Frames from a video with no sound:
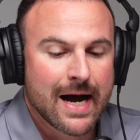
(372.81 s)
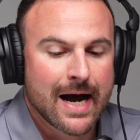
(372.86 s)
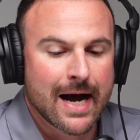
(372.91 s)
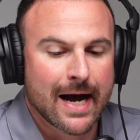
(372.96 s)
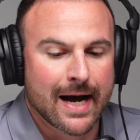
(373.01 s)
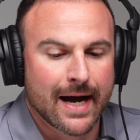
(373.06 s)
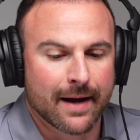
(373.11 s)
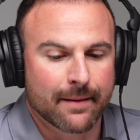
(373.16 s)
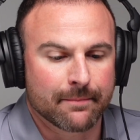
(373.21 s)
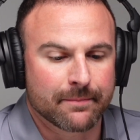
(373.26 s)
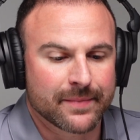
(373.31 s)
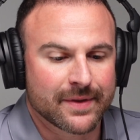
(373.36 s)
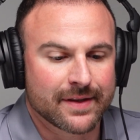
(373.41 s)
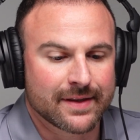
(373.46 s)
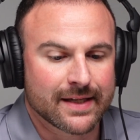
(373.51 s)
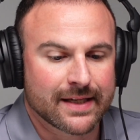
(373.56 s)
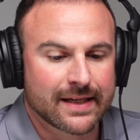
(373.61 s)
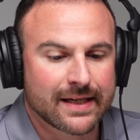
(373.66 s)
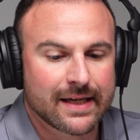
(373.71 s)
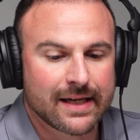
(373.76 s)

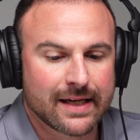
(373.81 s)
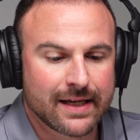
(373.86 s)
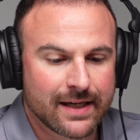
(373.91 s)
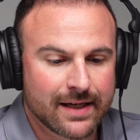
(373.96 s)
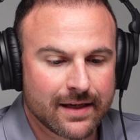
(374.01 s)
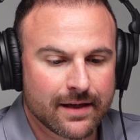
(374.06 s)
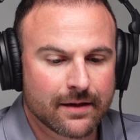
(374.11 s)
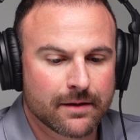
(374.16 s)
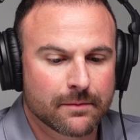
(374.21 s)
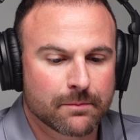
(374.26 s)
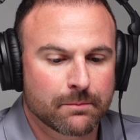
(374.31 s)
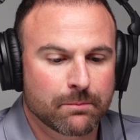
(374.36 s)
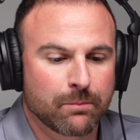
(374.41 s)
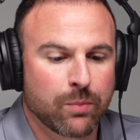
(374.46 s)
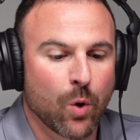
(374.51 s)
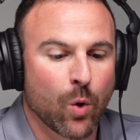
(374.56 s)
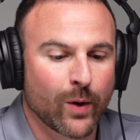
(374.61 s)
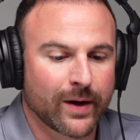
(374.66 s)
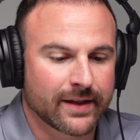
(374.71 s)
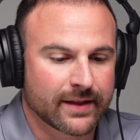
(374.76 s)
The key
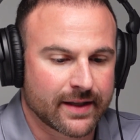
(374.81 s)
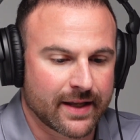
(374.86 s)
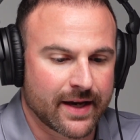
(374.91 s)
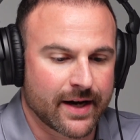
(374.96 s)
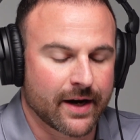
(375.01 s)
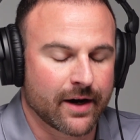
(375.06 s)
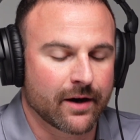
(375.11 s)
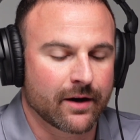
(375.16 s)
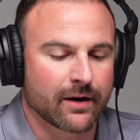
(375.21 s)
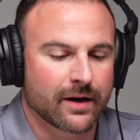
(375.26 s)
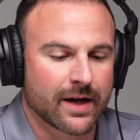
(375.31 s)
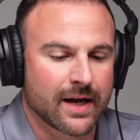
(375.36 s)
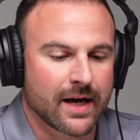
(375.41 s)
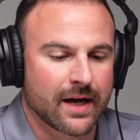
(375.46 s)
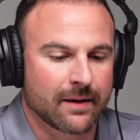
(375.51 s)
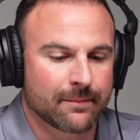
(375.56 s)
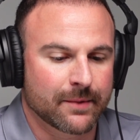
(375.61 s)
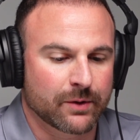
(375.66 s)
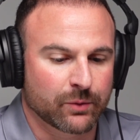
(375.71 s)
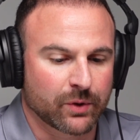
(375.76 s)
point there
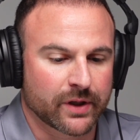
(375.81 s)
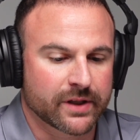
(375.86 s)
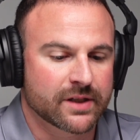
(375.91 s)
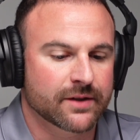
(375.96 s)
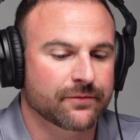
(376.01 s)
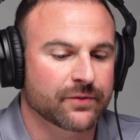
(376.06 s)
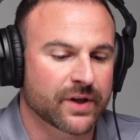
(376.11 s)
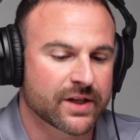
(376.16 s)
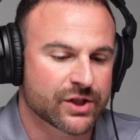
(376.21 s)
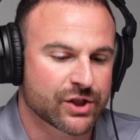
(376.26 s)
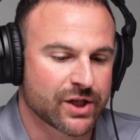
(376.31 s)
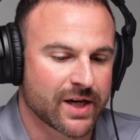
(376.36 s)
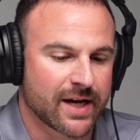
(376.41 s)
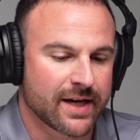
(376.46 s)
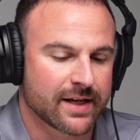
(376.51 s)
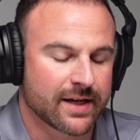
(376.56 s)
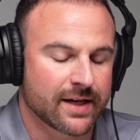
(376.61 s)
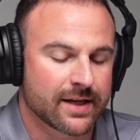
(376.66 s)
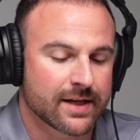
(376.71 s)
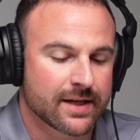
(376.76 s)
that really
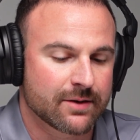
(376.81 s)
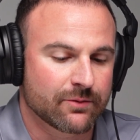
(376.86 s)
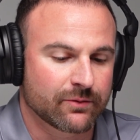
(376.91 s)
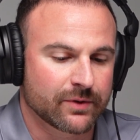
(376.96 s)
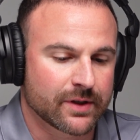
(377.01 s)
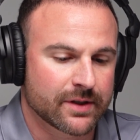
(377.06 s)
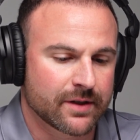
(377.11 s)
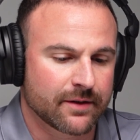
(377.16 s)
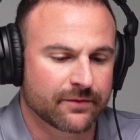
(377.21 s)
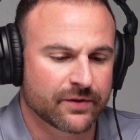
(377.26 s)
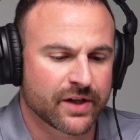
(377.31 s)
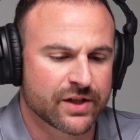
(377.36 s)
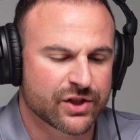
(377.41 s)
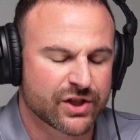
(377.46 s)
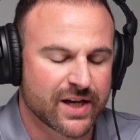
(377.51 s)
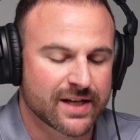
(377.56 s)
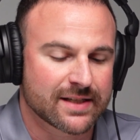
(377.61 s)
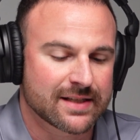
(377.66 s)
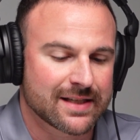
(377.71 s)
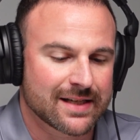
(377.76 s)

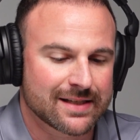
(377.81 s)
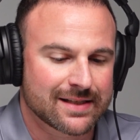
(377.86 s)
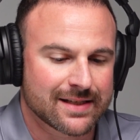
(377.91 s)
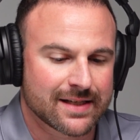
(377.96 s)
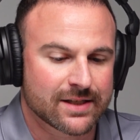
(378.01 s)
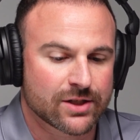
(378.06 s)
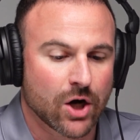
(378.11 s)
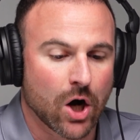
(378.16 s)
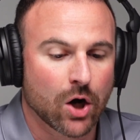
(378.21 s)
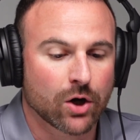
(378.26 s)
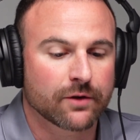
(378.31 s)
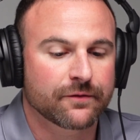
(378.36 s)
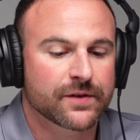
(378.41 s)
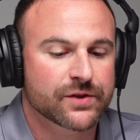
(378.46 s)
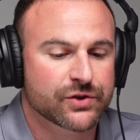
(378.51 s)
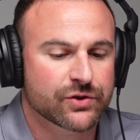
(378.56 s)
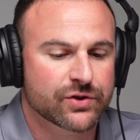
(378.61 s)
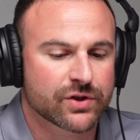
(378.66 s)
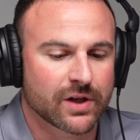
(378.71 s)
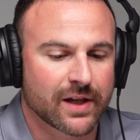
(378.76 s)
differentiates this is
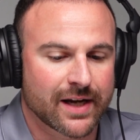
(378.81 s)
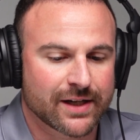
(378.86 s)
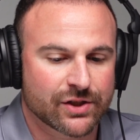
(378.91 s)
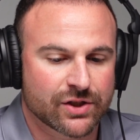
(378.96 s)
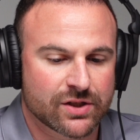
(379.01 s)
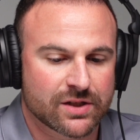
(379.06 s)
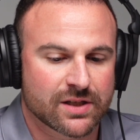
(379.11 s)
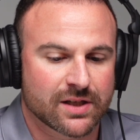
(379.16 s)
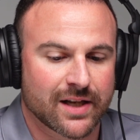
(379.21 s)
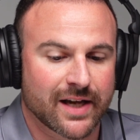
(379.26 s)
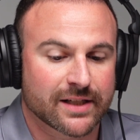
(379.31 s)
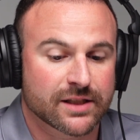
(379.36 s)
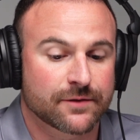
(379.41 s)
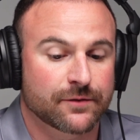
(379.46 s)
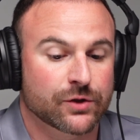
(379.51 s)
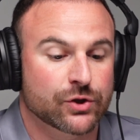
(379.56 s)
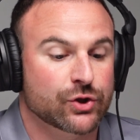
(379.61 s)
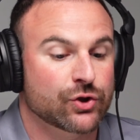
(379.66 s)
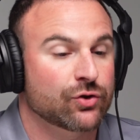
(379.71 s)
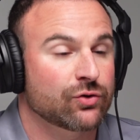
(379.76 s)
artificial selection selects
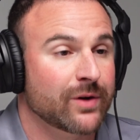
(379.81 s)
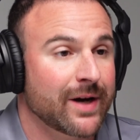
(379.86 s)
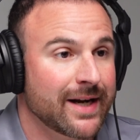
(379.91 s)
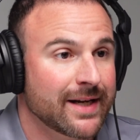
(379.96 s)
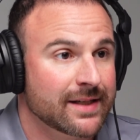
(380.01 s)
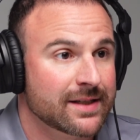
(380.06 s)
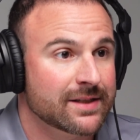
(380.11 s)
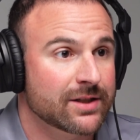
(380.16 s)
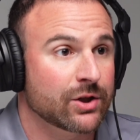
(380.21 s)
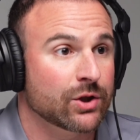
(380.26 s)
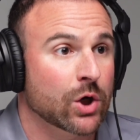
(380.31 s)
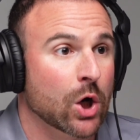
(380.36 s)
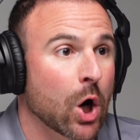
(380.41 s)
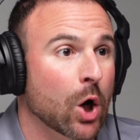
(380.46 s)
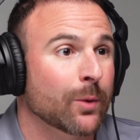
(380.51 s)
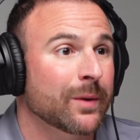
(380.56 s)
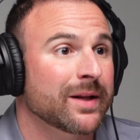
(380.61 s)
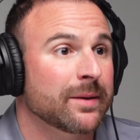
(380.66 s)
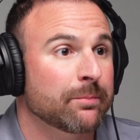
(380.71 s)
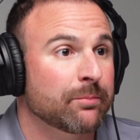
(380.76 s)
for traits that are
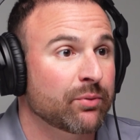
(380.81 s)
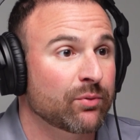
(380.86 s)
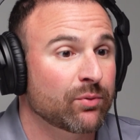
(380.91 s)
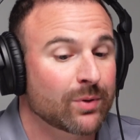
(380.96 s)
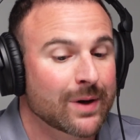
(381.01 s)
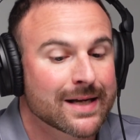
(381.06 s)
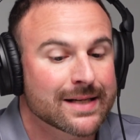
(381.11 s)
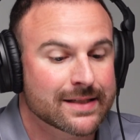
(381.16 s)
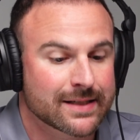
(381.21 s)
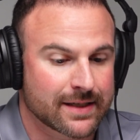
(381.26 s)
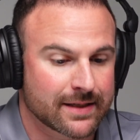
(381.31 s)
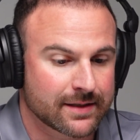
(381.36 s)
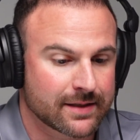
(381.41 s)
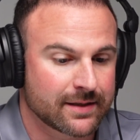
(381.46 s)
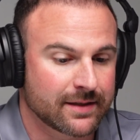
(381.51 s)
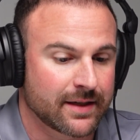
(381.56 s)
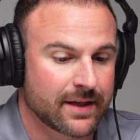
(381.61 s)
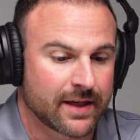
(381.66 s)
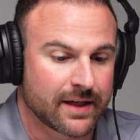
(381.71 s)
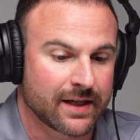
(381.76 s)
already
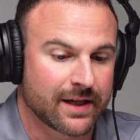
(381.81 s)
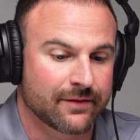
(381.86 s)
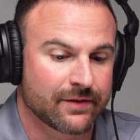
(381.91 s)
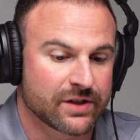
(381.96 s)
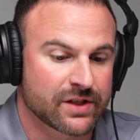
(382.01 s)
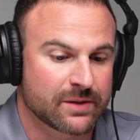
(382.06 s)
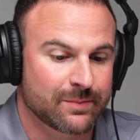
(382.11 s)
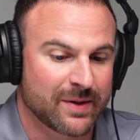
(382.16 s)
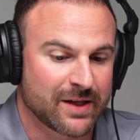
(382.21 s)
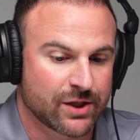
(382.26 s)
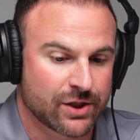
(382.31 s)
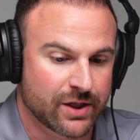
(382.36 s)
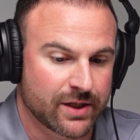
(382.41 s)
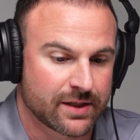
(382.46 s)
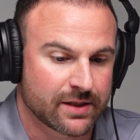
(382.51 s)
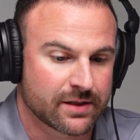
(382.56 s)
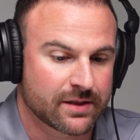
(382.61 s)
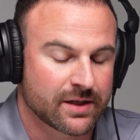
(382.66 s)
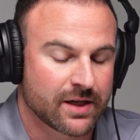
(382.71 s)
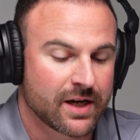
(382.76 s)
present in a given
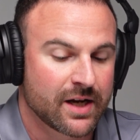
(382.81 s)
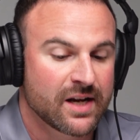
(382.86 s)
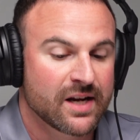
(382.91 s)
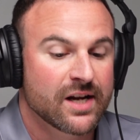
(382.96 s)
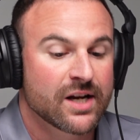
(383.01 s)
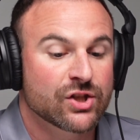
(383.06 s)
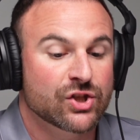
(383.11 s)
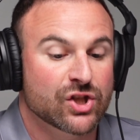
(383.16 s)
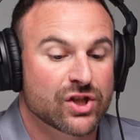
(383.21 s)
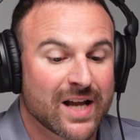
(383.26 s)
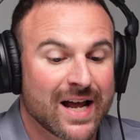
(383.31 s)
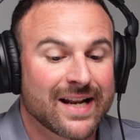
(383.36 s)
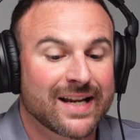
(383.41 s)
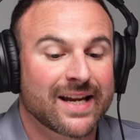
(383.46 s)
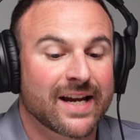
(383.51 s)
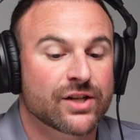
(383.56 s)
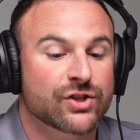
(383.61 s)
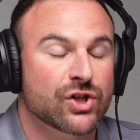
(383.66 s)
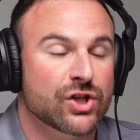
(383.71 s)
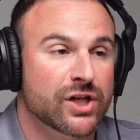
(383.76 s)
species. Genetic
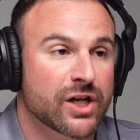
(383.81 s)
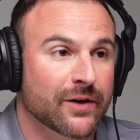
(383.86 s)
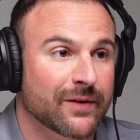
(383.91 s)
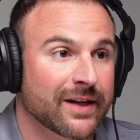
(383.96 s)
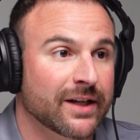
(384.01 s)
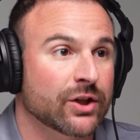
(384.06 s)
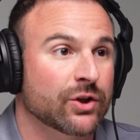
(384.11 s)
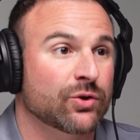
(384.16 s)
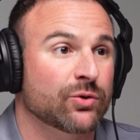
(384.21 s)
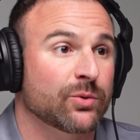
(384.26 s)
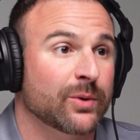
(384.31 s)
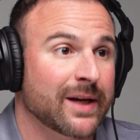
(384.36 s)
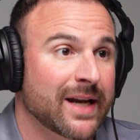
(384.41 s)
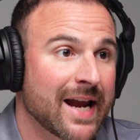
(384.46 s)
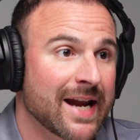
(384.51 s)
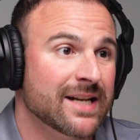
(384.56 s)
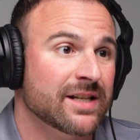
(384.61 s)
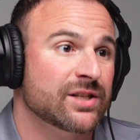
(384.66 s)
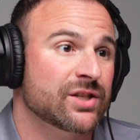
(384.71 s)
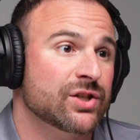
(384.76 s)
engineering
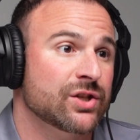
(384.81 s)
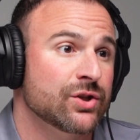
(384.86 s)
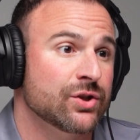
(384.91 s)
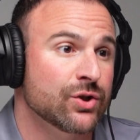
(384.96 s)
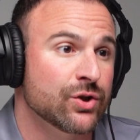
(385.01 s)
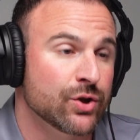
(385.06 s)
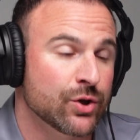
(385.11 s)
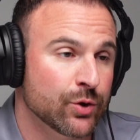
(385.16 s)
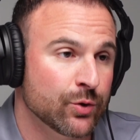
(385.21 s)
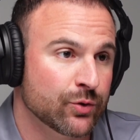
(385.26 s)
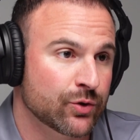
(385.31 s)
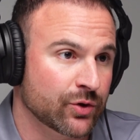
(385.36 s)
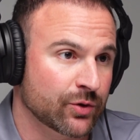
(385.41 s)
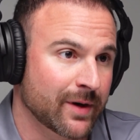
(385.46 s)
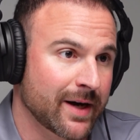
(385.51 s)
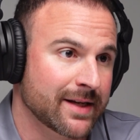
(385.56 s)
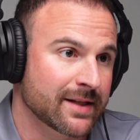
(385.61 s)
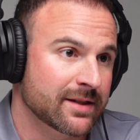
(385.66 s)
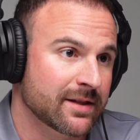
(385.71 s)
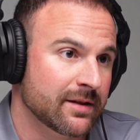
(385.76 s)
creates new
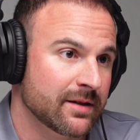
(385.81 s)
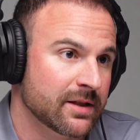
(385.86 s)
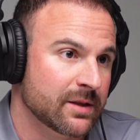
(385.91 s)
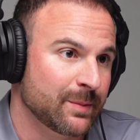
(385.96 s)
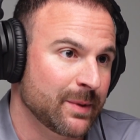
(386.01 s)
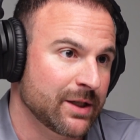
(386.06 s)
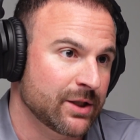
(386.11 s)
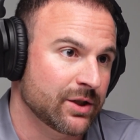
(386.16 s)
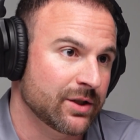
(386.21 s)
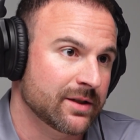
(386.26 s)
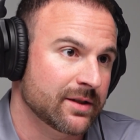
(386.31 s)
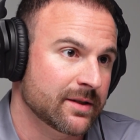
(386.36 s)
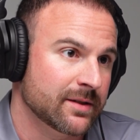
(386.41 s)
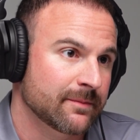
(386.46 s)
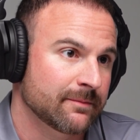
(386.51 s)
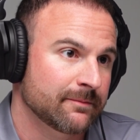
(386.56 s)
traits in the species.